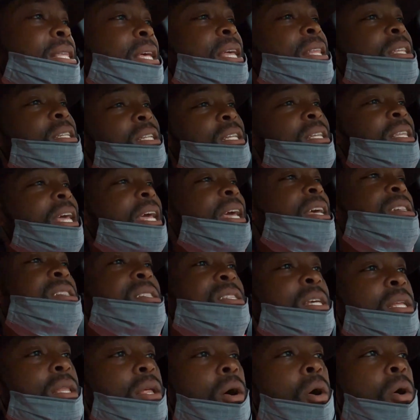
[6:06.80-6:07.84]
at the end of the day,
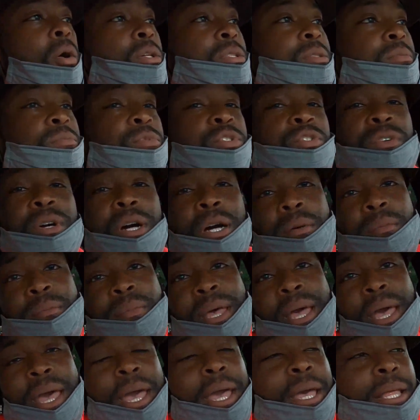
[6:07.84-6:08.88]
it's still an awesome
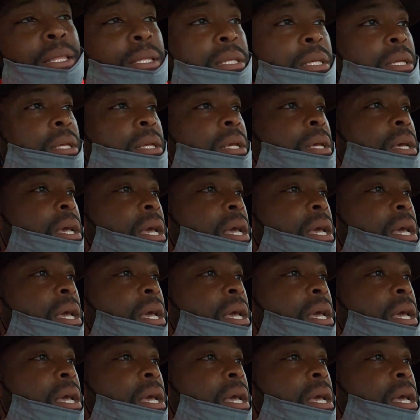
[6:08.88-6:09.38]
truck, man.